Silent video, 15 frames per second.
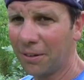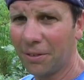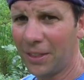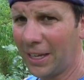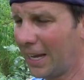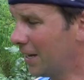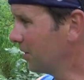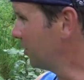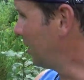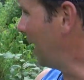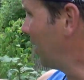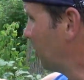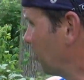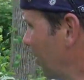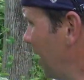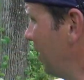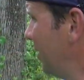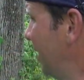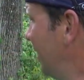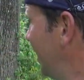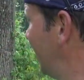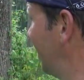everything else down
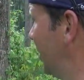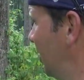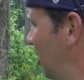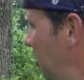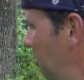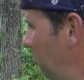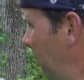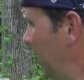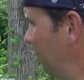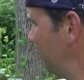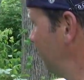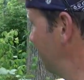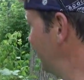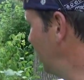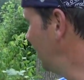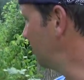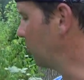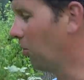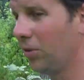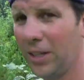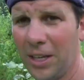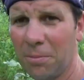around it, but it's
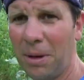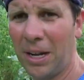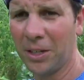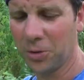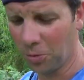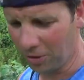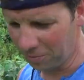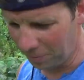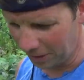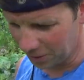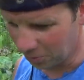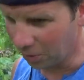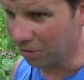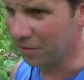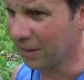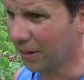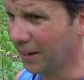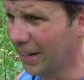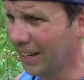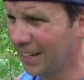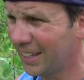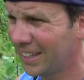only about a 12 by 12
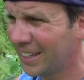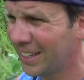area.